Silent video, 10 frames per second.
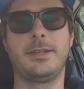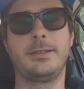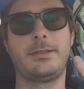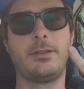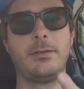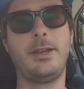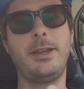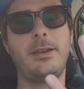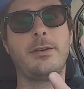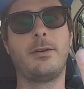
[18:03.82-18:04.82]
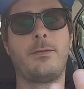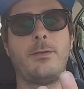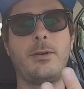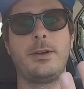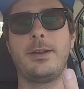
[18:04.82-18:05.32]
that's 3 or
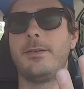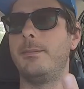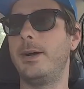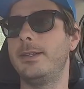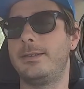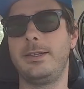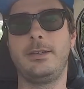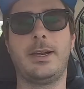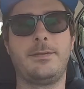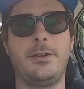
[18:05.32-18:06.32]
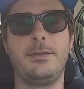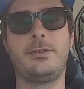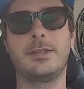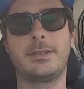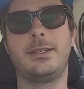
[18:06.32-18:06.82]
4 different buttons that you have to do
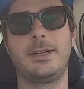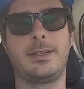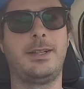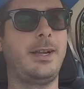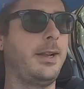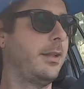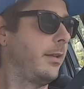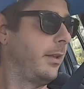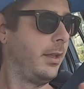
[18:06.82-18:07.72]
just to decline it.